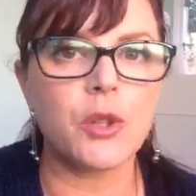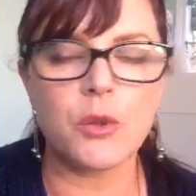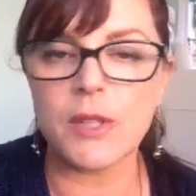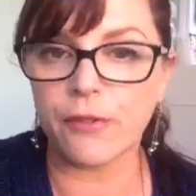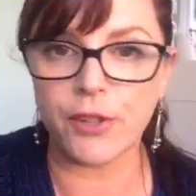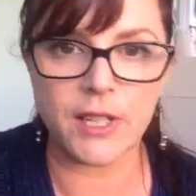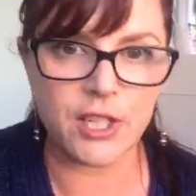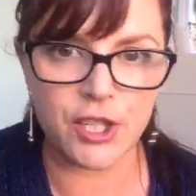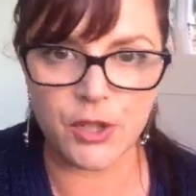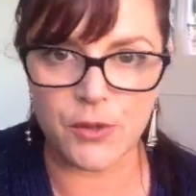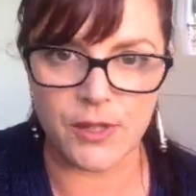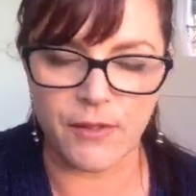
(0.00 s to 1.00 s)
different
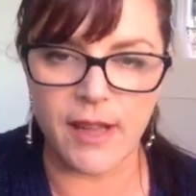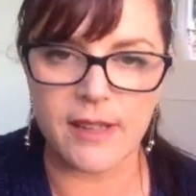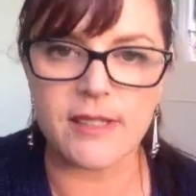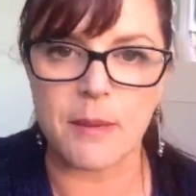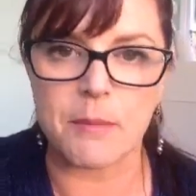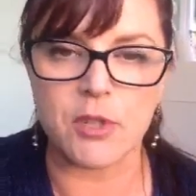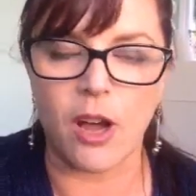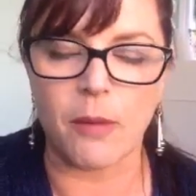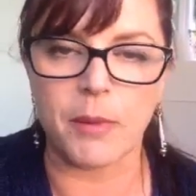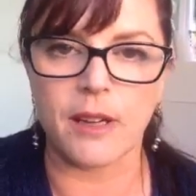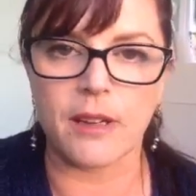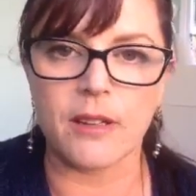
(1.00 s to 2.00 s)
issues of that same
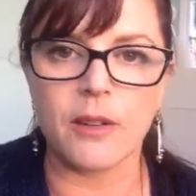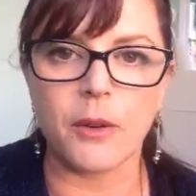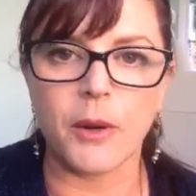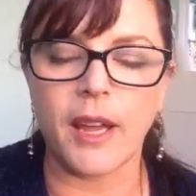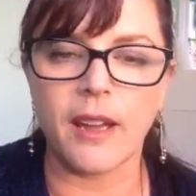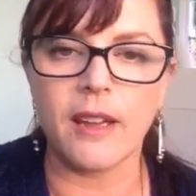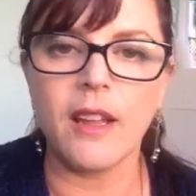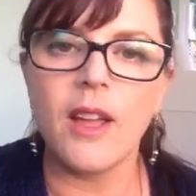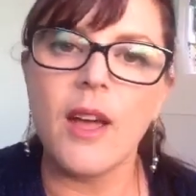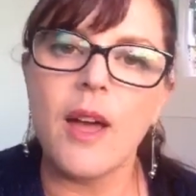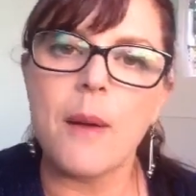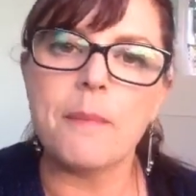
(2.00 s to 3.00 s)
topic, okay?
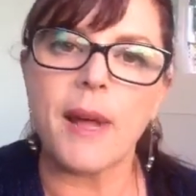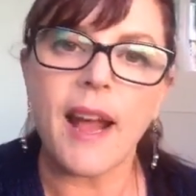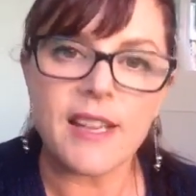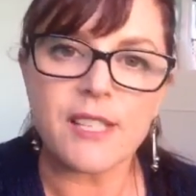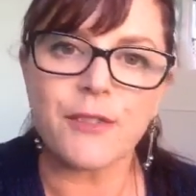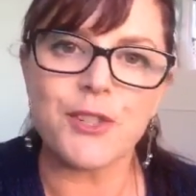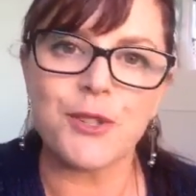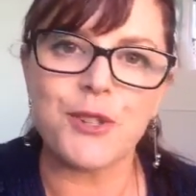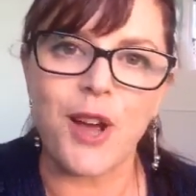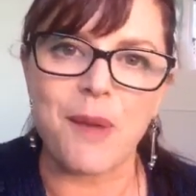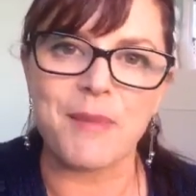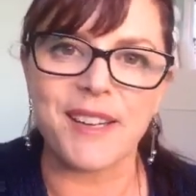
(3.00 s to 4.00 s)
But ask for 2
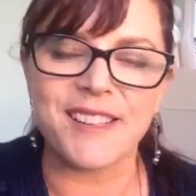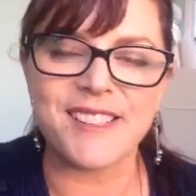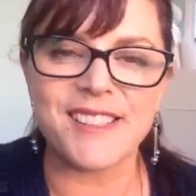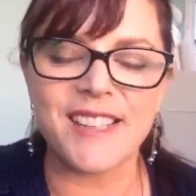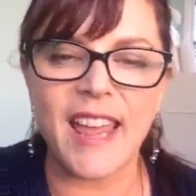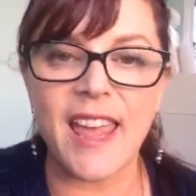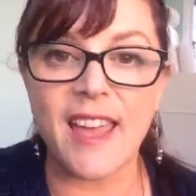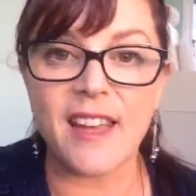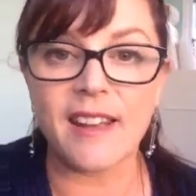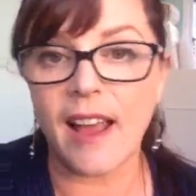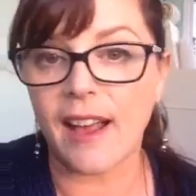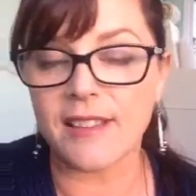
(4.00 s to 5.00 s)
topics
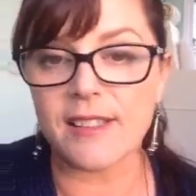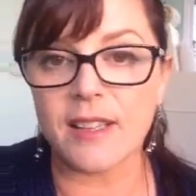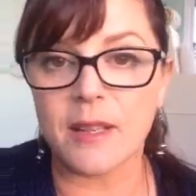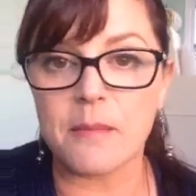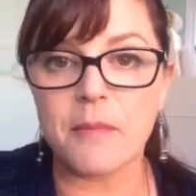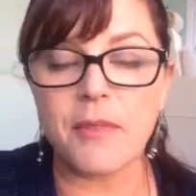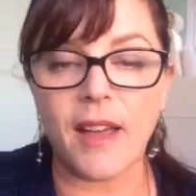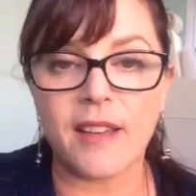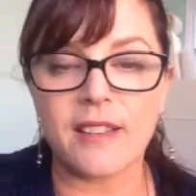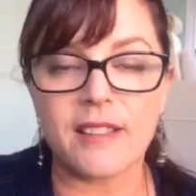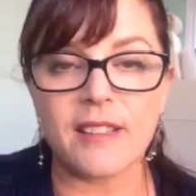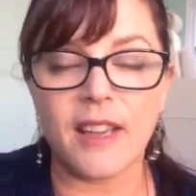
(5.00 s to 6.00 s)
and ask them
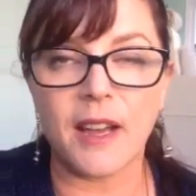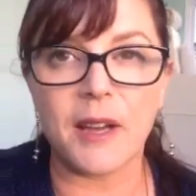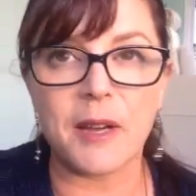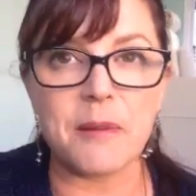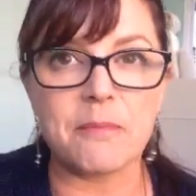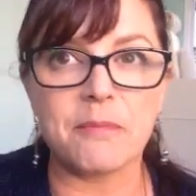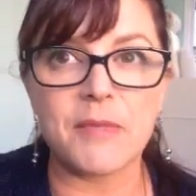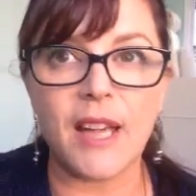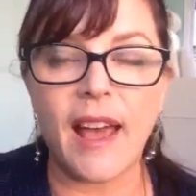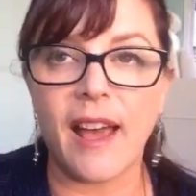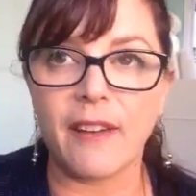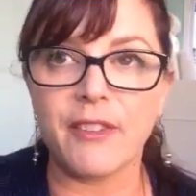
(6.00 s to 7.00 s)
that to
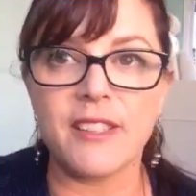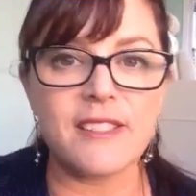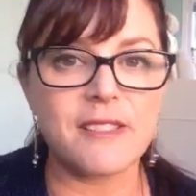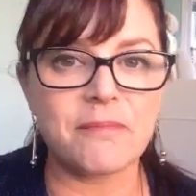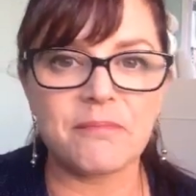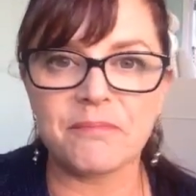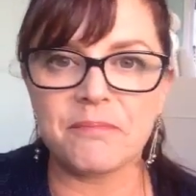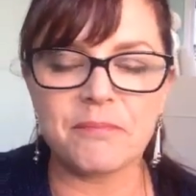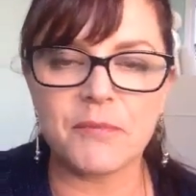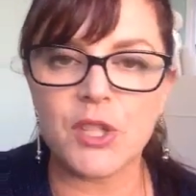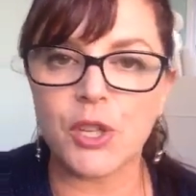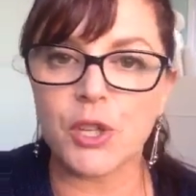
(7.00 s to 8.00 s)
have it
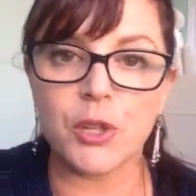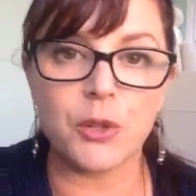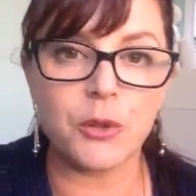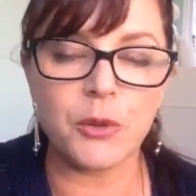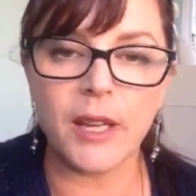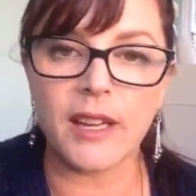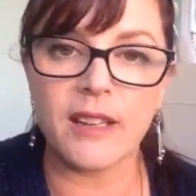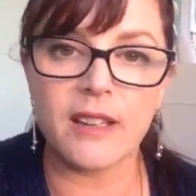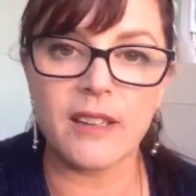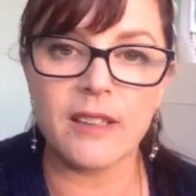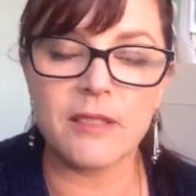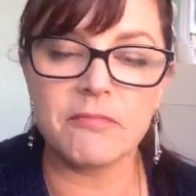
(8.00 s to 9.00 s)
to you
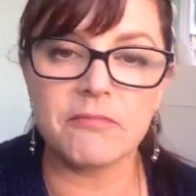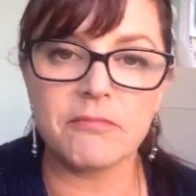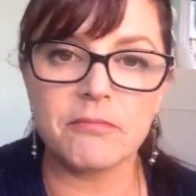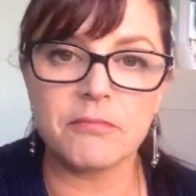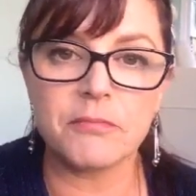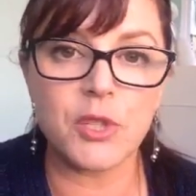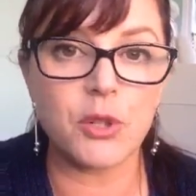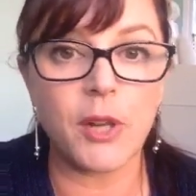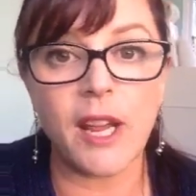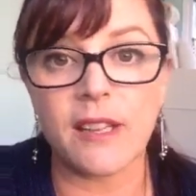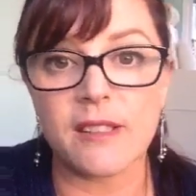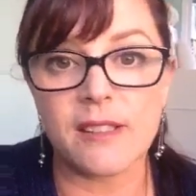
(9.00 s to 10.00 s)
in 2
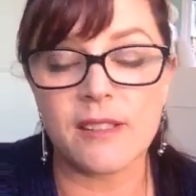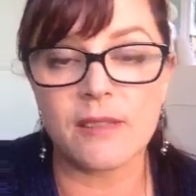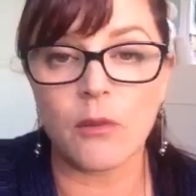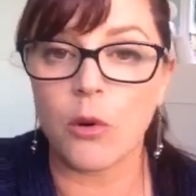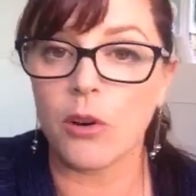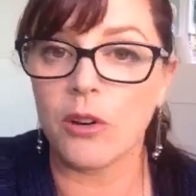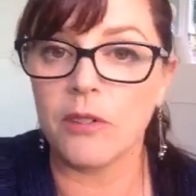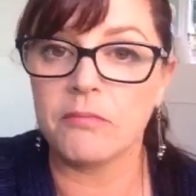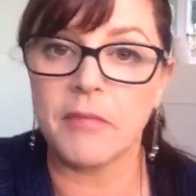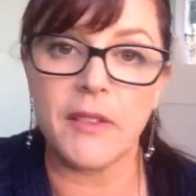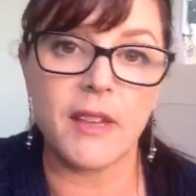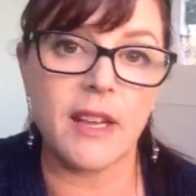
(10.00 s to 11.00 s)
days or
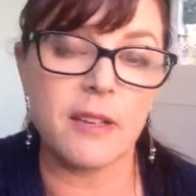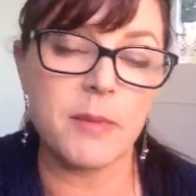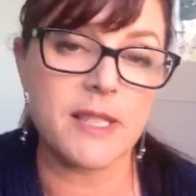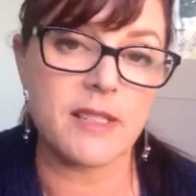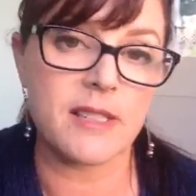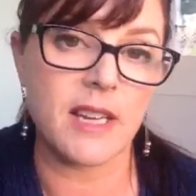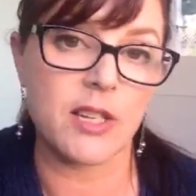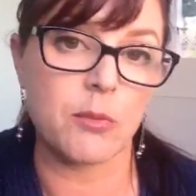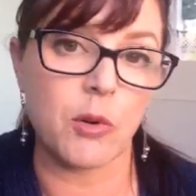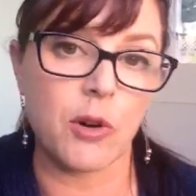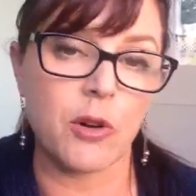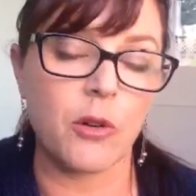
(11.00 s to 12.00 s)
at the end of business day
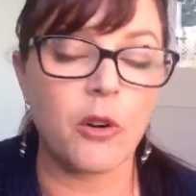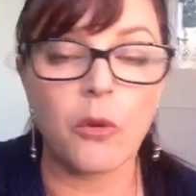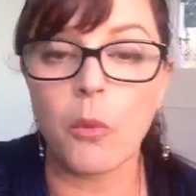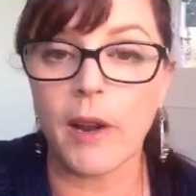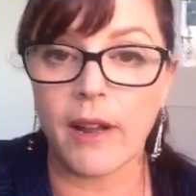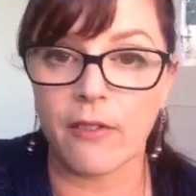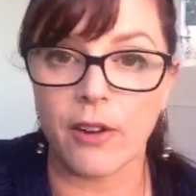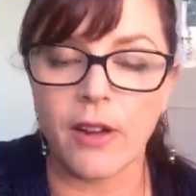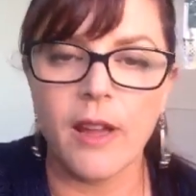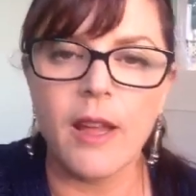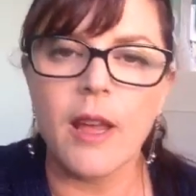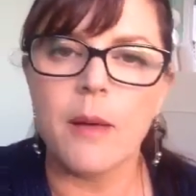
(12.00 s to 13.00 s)
tomorrow or whatever.
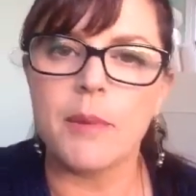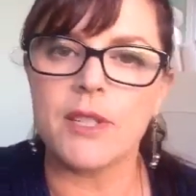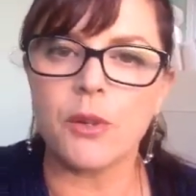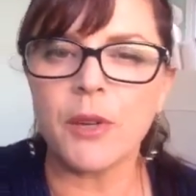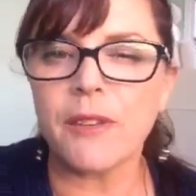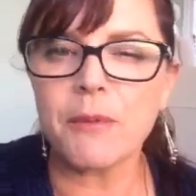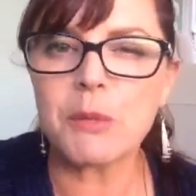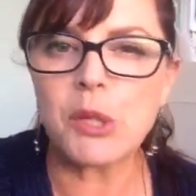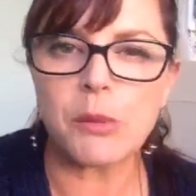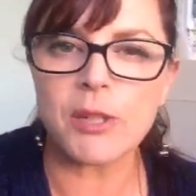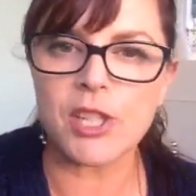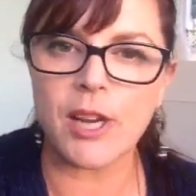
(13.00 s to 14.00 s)
But don't give them
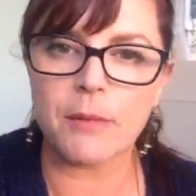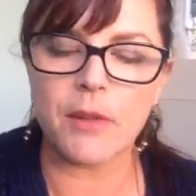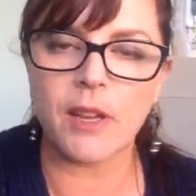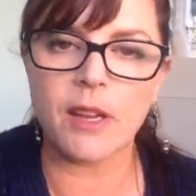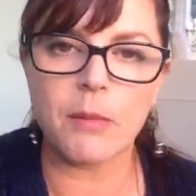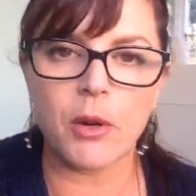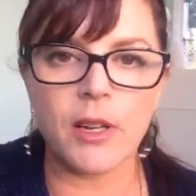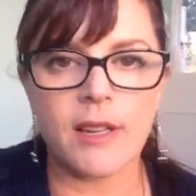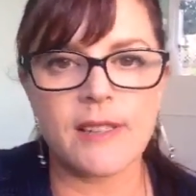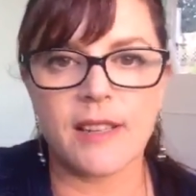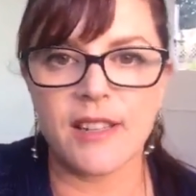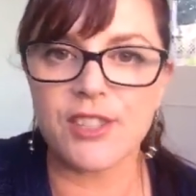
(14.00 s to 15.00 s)
too much time to think about it,
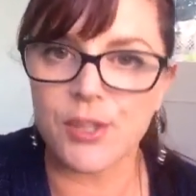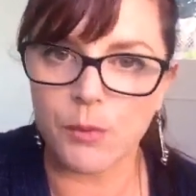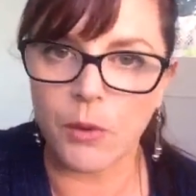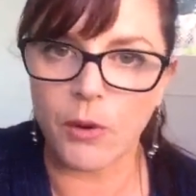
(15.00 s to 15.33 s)
because then it just